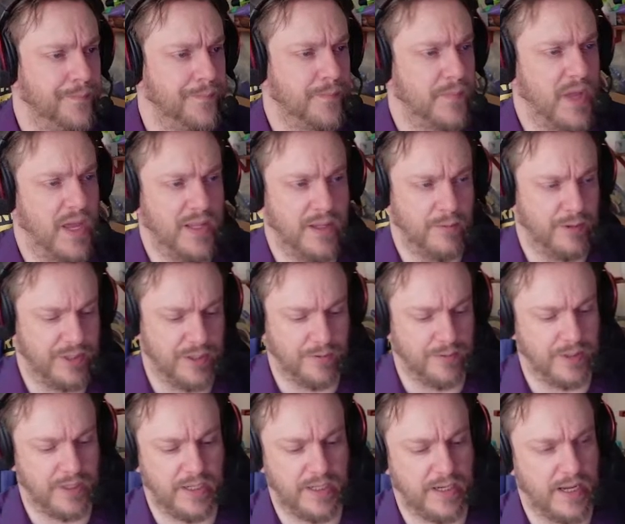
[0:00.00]
And then we don't
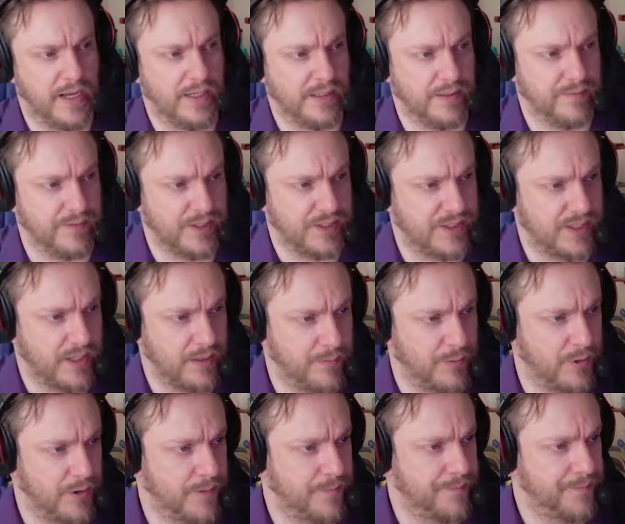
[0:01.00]
need any of this anymore.